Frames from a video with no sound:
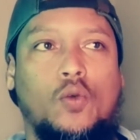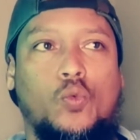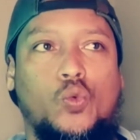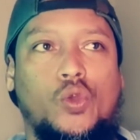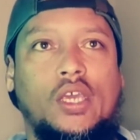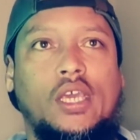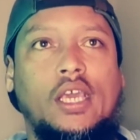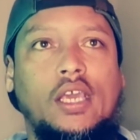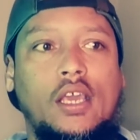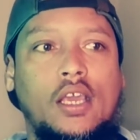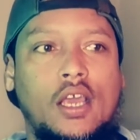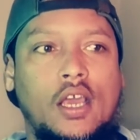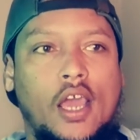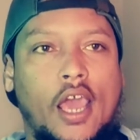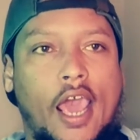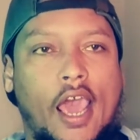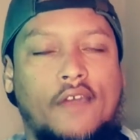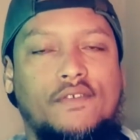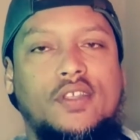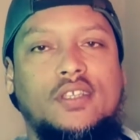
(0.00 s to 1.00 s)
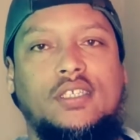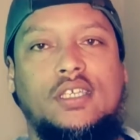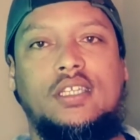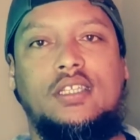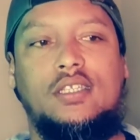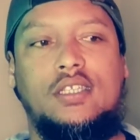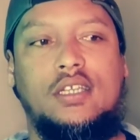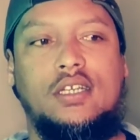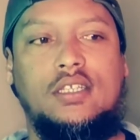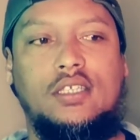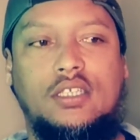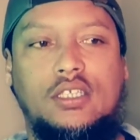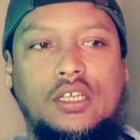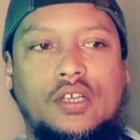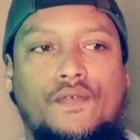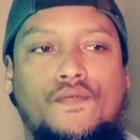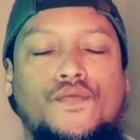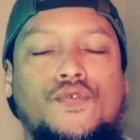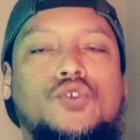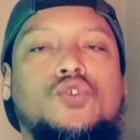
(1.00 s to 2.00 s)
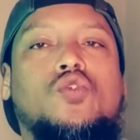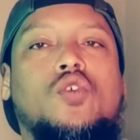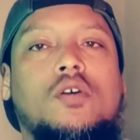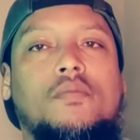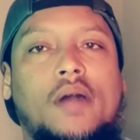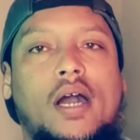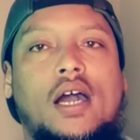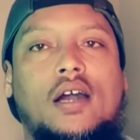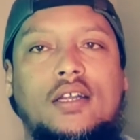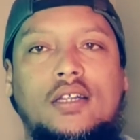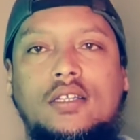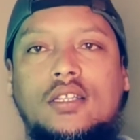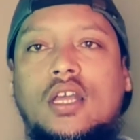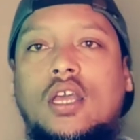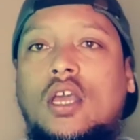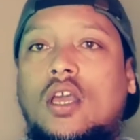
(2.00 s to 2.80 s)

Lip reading: we have this intrinsic view about it.